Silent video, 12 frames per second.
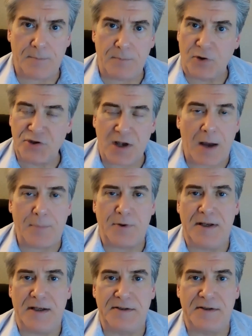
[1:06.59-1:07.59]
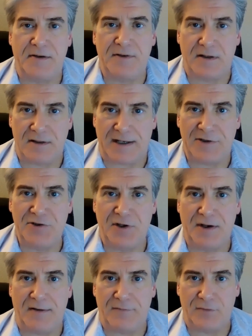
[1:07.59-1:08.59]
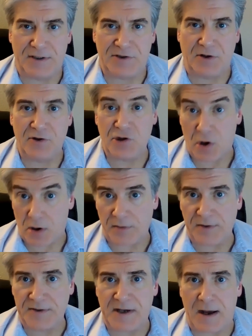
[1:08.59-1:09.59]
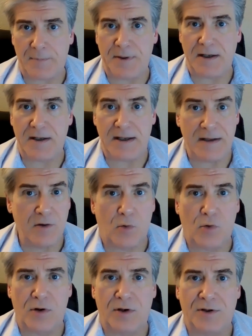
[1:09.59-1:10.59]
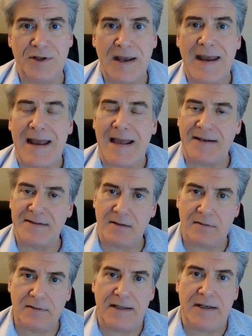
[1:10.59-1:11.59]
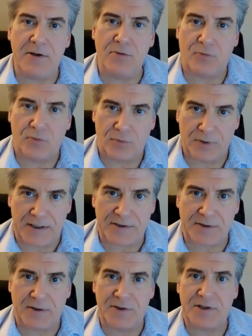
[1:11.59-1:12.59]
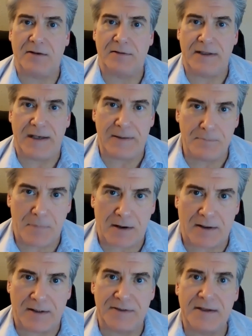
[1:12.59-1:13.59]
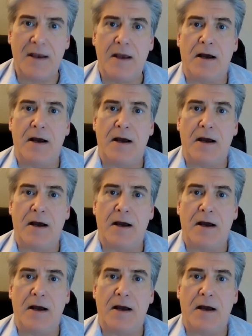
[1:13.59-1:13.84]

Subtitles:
most comprehensive collection of research on the topic in the world, and it's the leading research, leading minds